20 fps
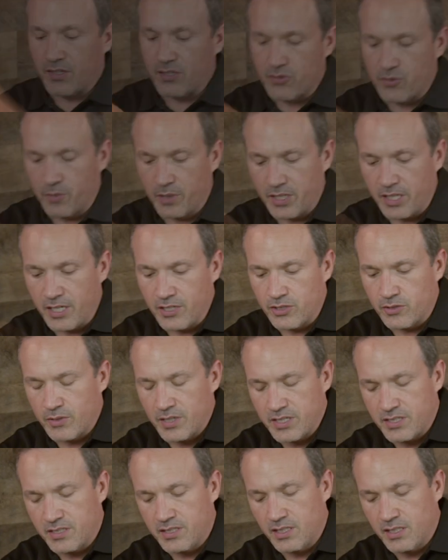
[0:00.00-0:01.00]
this really
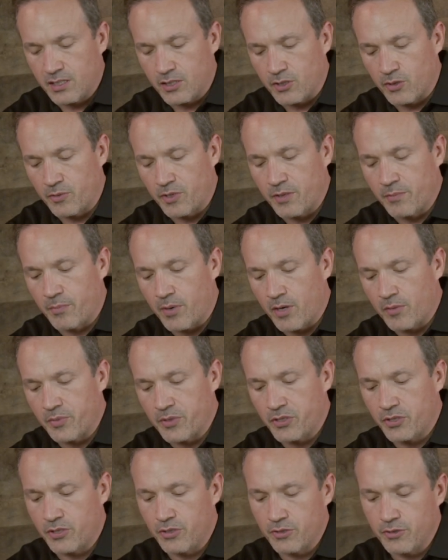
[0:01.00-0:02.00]
interesting Korean
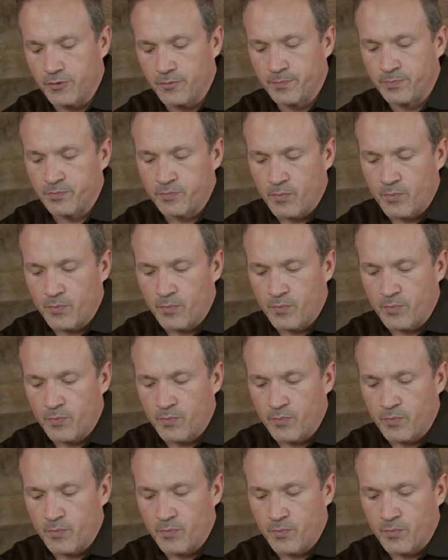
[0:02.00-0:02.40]
barbecue